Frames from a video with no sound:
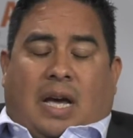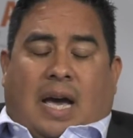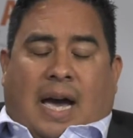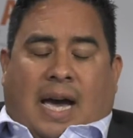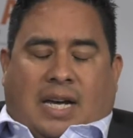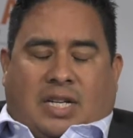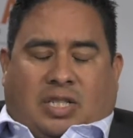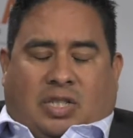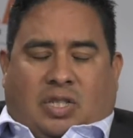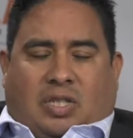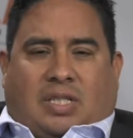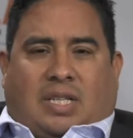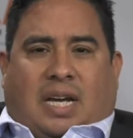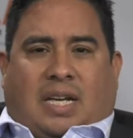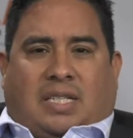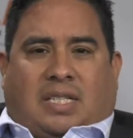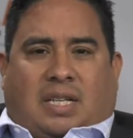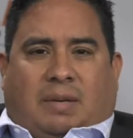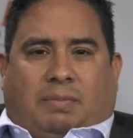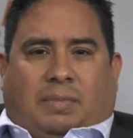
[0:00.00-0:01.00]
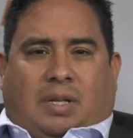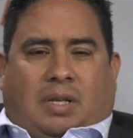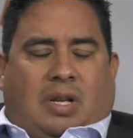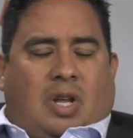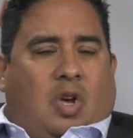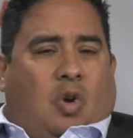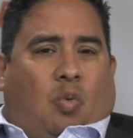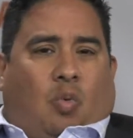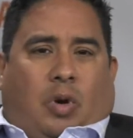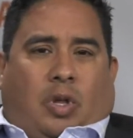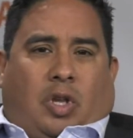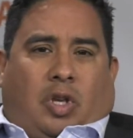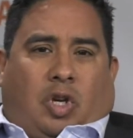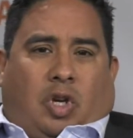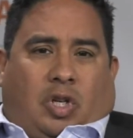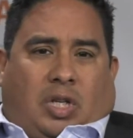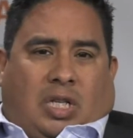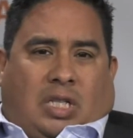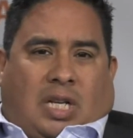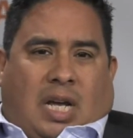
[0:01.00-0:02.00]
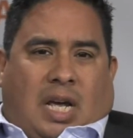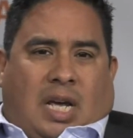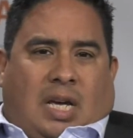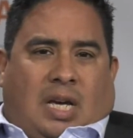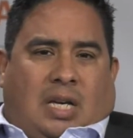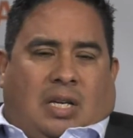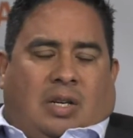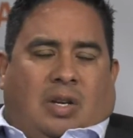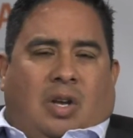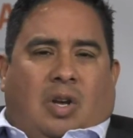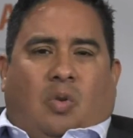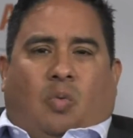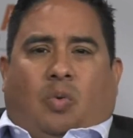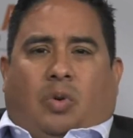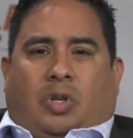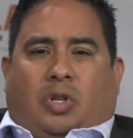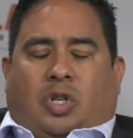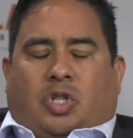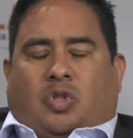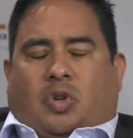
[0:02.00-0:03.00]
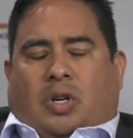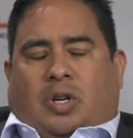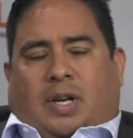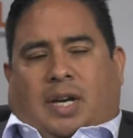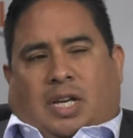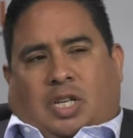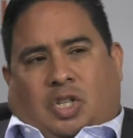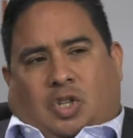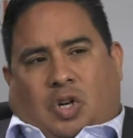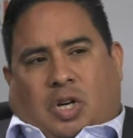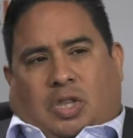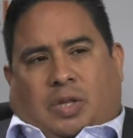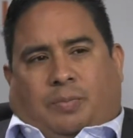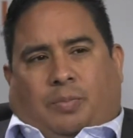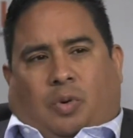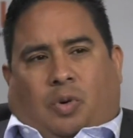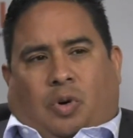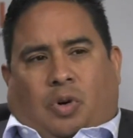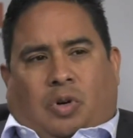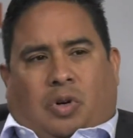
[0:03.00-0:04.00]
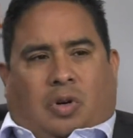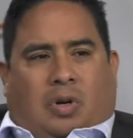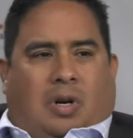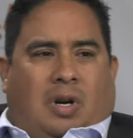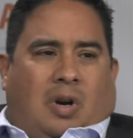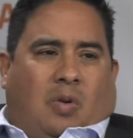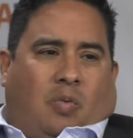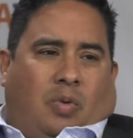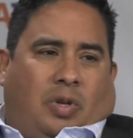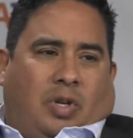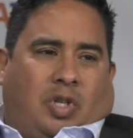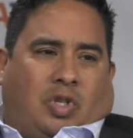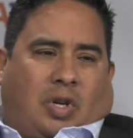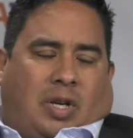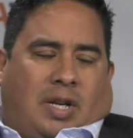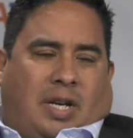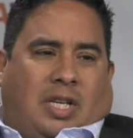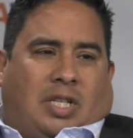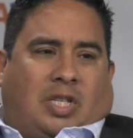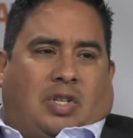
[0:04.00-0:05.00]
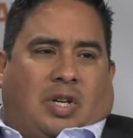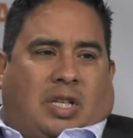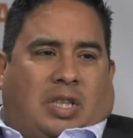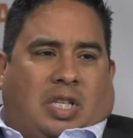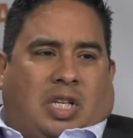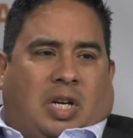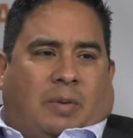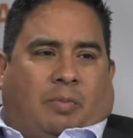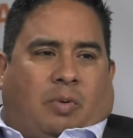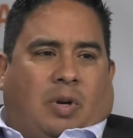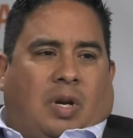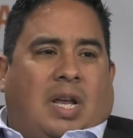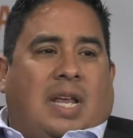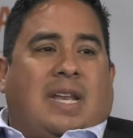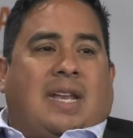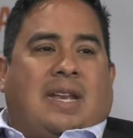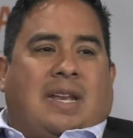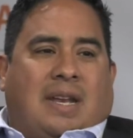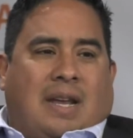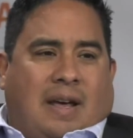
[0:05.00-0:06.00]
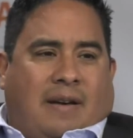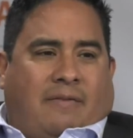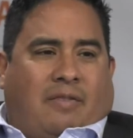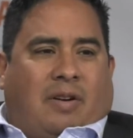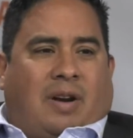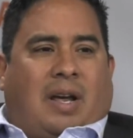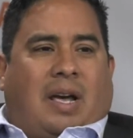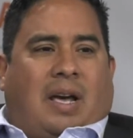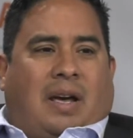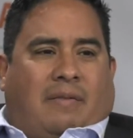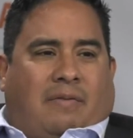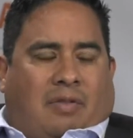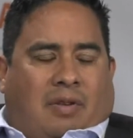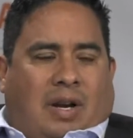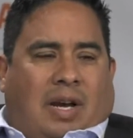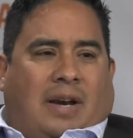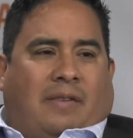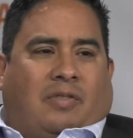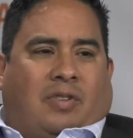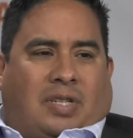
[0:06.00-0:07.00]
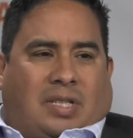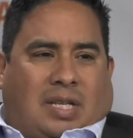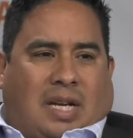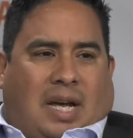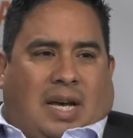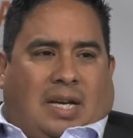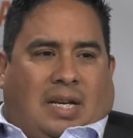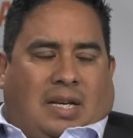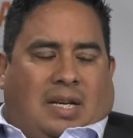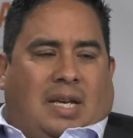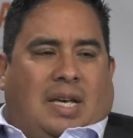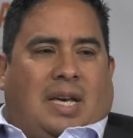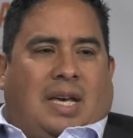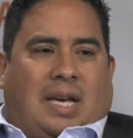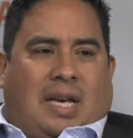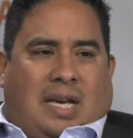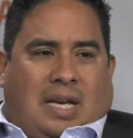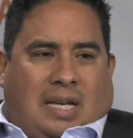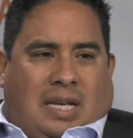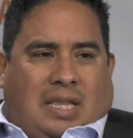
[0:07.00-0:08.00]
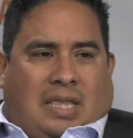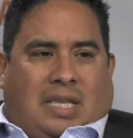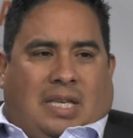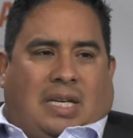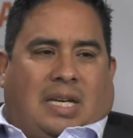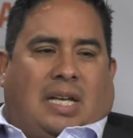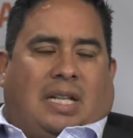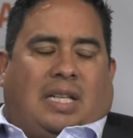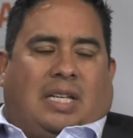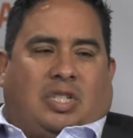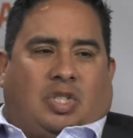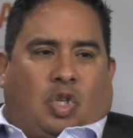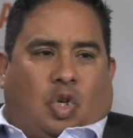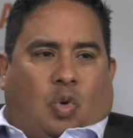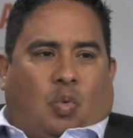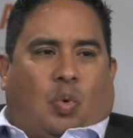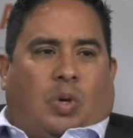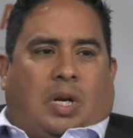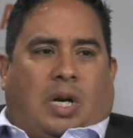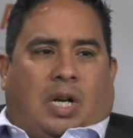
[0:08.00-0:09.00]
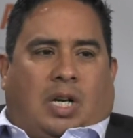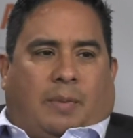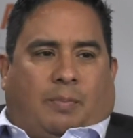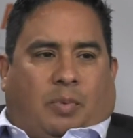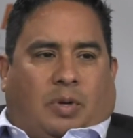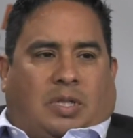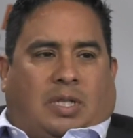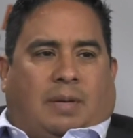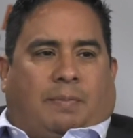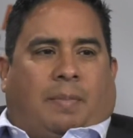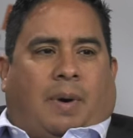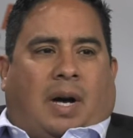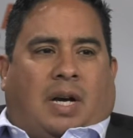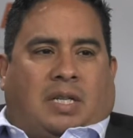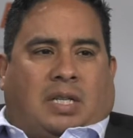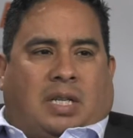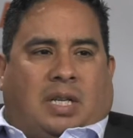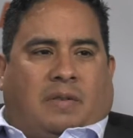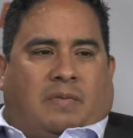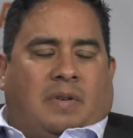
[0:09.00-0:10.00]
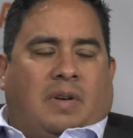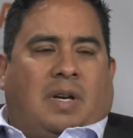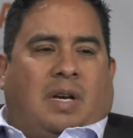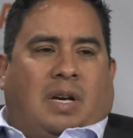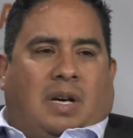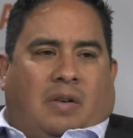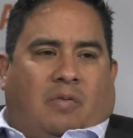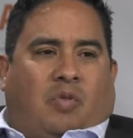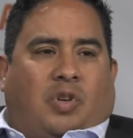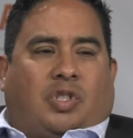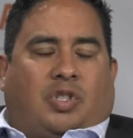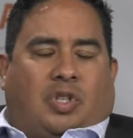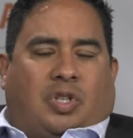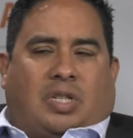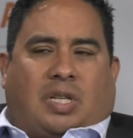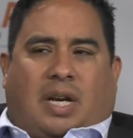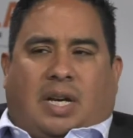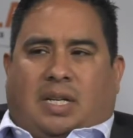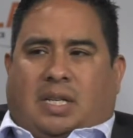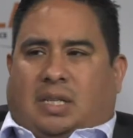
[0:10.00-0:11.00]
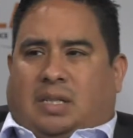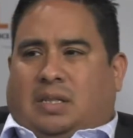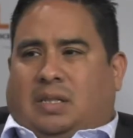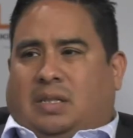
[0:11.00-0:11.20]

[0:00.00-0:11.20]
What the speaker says: asked to sign something, whether you're detained, whether you're trying to enter at the border, whether you're trying to enter at the airport, never, ever sign anything unless you're 100% positive of what you're signing.